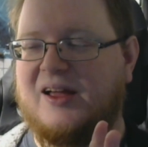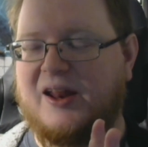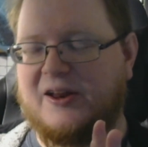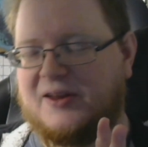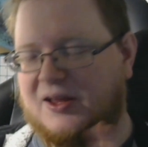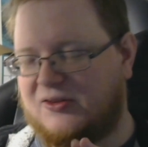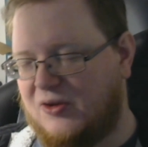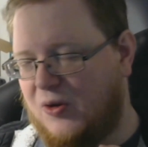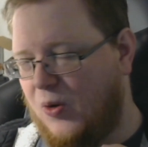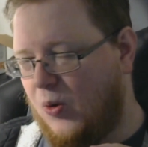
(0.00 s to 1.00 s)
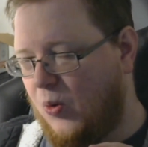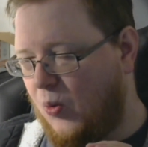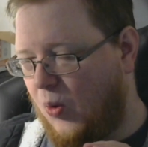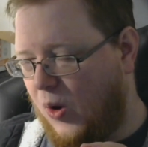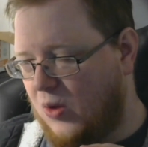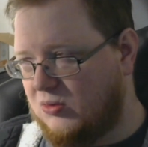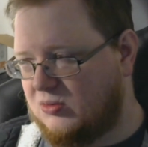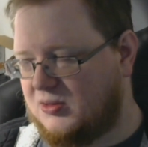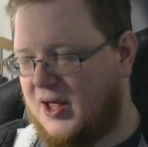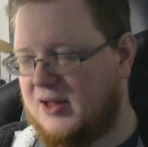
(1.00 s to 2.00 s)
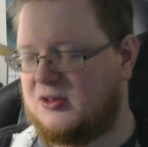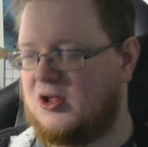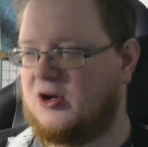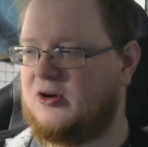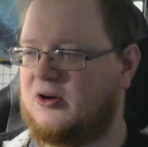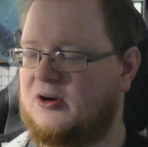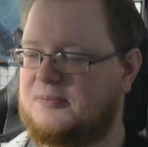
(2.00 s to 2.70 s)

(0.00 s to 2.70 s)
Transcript: It takes a lot longer.